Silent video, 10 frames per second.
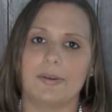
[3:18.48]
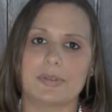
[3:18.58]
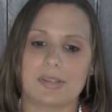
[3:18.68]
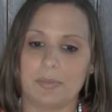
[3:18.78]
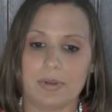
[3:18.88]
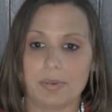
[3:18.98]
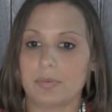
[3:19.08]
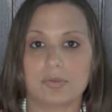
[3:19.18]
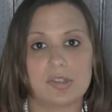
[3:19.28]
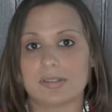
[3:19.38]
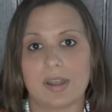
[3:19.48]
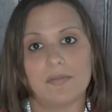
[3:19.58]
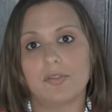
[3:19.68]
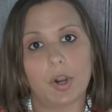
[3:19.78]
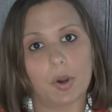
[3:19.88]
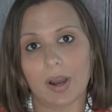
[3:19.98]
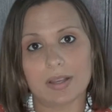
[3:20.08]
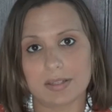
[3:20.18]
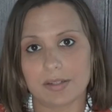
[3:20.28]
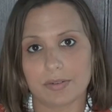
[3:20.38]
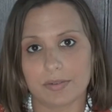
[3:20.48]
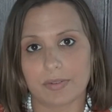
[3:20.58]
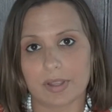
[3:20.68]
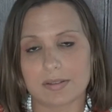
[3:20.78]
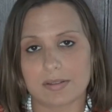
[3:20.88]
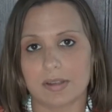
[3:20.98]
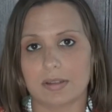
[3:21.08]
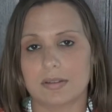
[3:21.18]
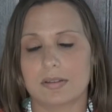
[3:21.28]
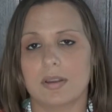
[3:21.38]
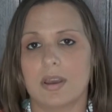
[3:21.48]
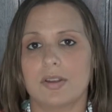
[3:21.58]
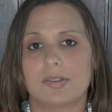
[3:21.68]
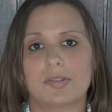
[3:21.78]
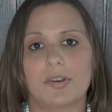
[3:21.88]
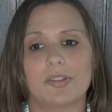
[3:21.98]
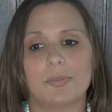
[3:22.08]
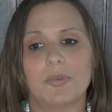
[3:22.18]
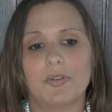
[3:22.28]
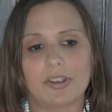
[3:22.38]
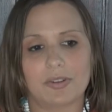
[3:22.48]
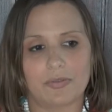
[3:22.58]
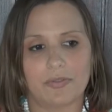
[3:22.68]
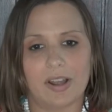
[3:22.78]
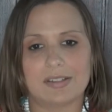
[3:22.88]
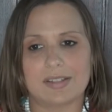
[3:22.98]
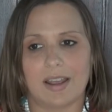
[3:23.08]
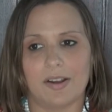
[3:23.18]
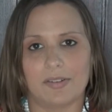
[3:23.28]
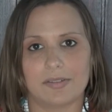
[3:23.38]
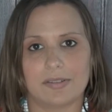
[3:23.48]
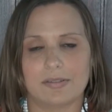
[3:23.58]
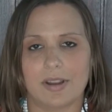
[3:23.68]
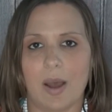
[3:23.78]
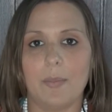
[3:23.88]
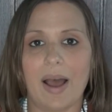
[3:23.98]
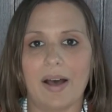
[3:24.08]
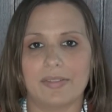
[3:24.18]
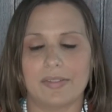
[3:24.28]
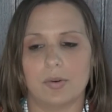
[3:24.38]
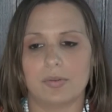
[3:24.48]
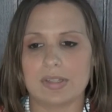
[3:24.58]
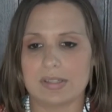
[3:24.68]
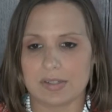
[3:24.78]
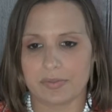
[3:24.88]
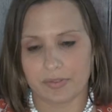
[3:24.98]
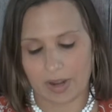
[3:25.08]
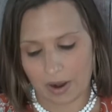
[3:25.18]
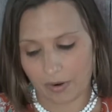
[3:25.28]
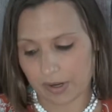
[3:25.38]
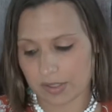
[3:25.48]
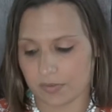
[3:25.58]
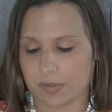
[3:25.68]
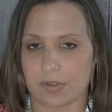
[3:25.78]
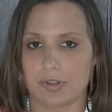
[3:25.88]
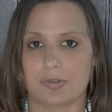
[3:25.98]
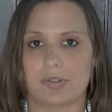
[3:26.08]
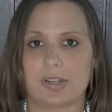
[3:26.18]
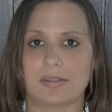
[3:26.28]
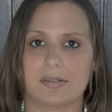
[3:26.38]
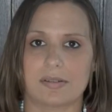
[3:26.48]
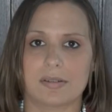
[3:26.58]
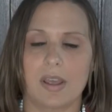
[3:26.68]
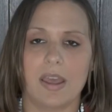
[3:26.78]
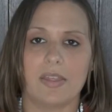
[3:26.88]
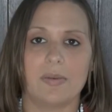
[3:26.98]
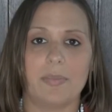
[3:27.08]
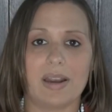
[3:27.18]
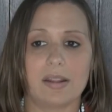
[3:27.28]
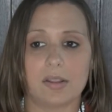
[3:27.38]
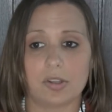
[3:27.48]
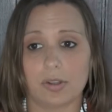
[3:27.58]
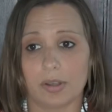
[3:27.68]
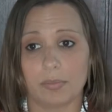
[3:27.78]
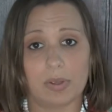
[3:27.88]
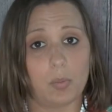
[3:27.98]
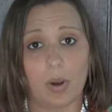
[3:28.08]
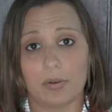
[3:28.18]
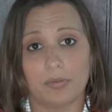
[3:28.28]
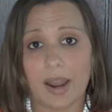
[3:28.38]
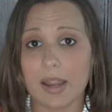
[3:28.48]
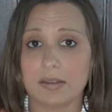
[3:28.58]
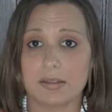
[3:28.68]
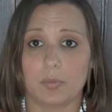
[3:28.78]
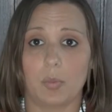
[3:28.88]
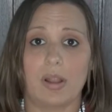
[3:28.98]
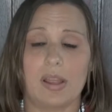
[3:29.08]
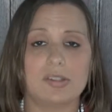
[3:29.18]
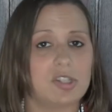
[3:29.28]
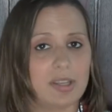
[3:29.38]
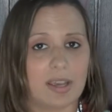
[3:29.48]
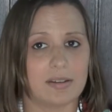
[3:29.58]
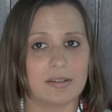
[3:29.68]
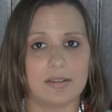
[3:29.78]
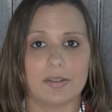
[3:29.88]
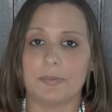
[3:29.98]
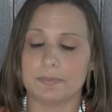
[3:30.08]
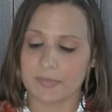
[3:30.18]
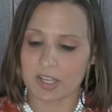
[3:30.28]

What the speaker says: So many people just have no idea of these things. So the more that you find out about all these different areas of social justice, the better that you can be well read and well educated in them.